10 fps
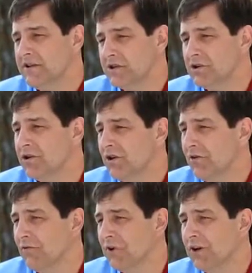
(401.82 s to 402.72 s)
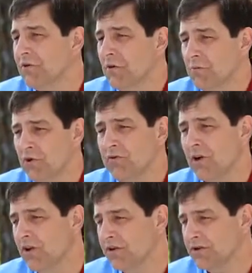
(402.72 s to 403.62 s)
It's just gonna really remove
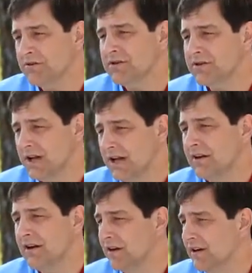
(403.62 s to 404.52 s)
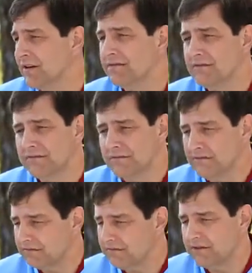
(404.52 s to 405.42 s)
all those secondary
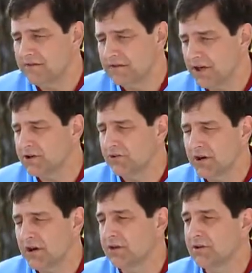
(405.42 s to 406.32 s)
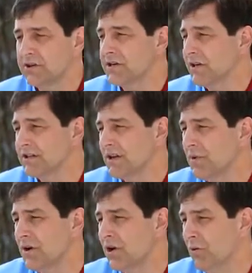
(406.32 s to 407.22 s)
sexual characteristics
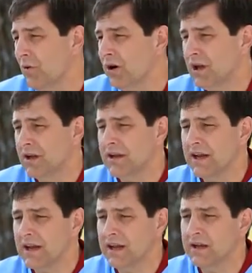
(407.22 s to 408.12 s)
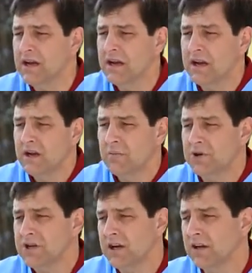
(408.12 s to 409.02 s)
that we don't want, and
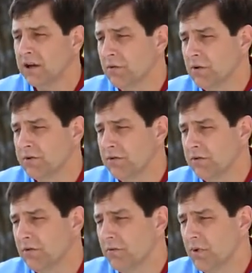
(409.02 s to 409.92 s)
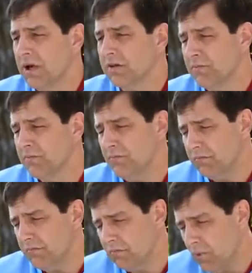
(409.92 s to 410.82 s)
particularly with
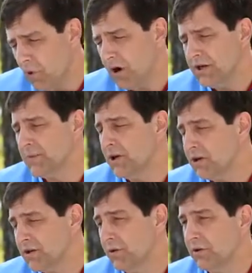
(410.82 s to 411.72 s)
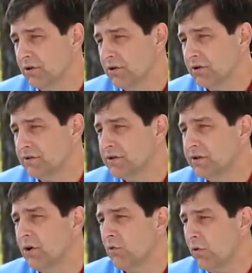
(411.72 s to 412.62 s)
boys, but also with girls.
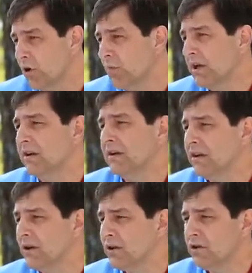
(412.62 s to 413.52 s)
Roaming.